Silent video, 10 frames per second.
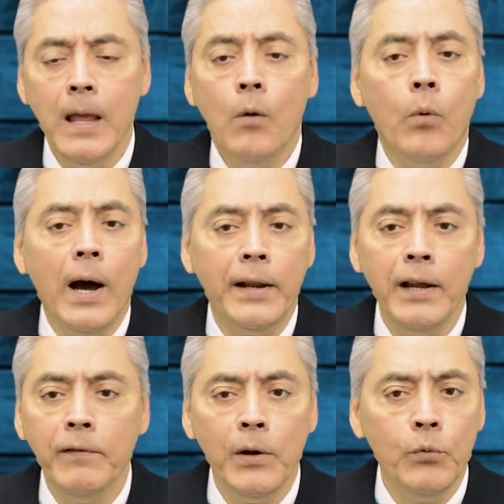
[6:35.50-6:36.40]

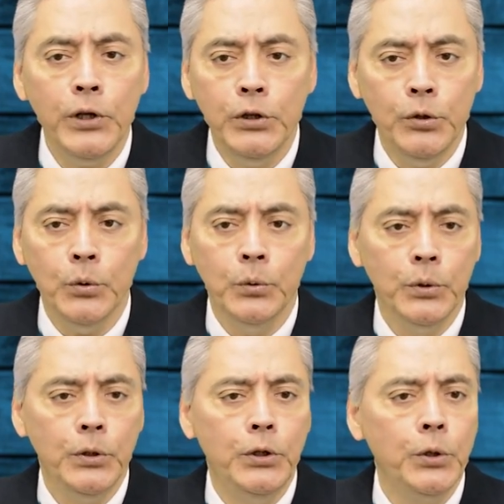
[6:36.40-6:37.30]
Whatever we do
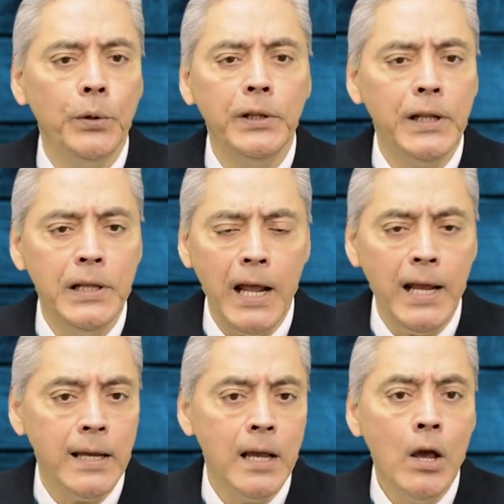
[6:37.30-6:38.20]
during the
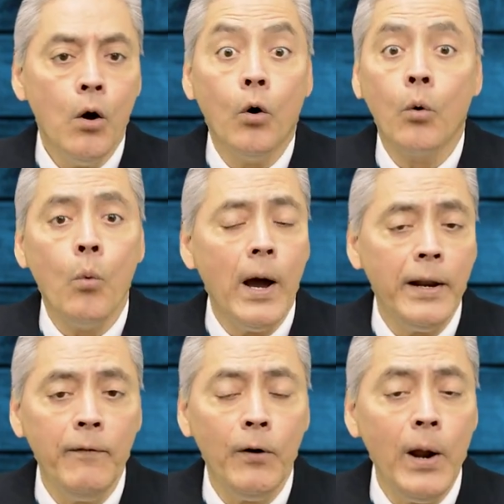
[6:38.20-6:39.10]
day or
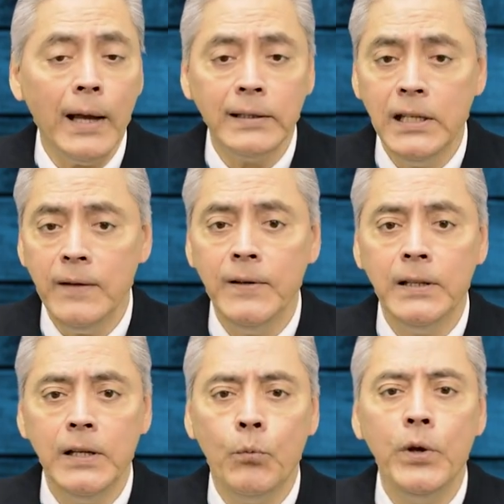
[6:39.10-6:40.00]
whatever
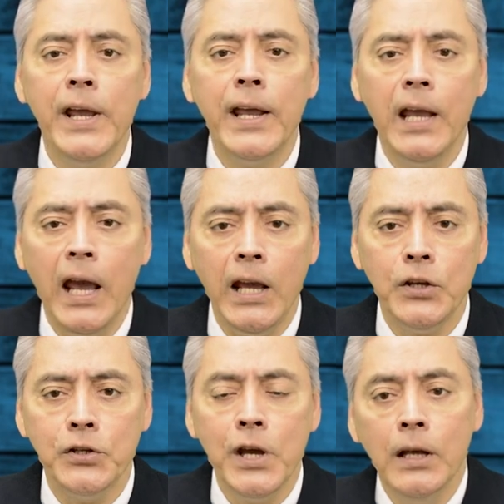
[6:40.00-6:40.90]
activity we
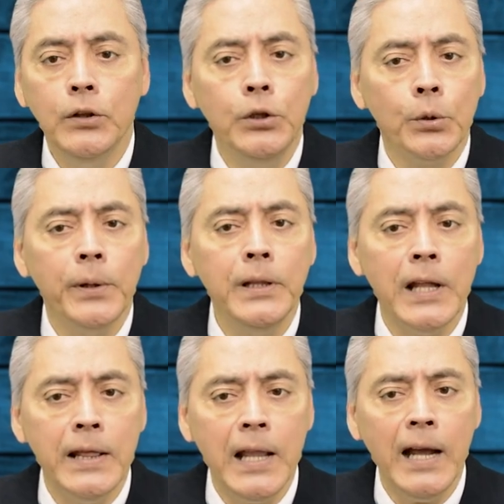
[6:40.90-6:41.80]
engage during
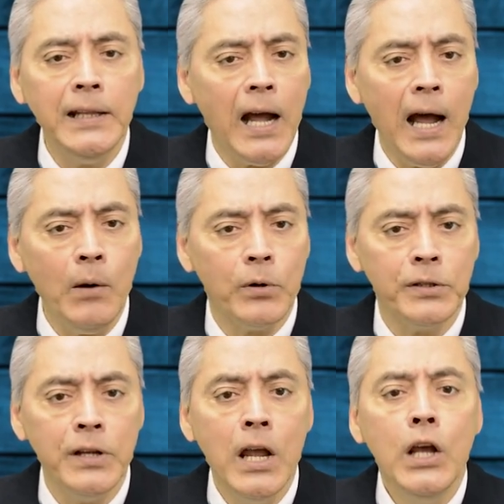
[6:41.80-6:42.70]
the night
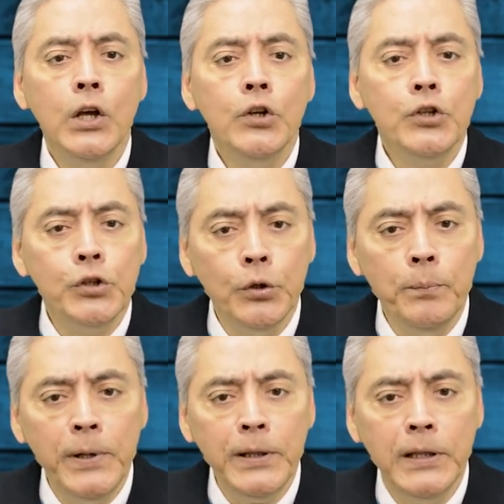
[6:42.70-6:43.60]
hours
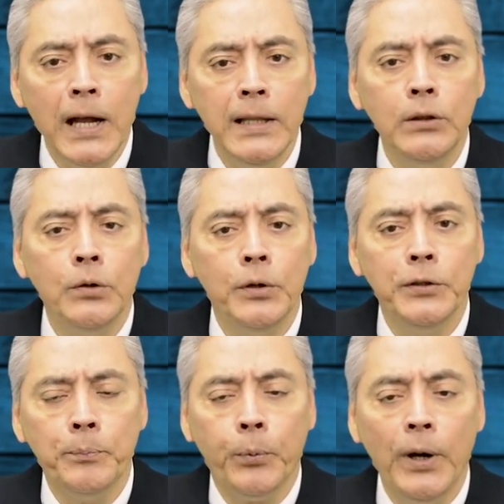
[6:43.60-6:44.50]
should be done to
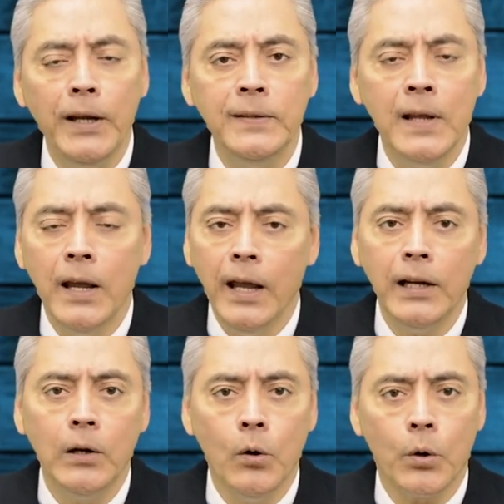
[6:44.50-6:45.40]
His praise
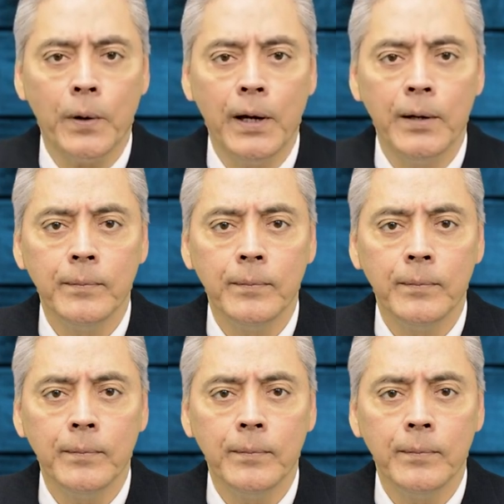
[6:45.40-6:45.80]
and glory.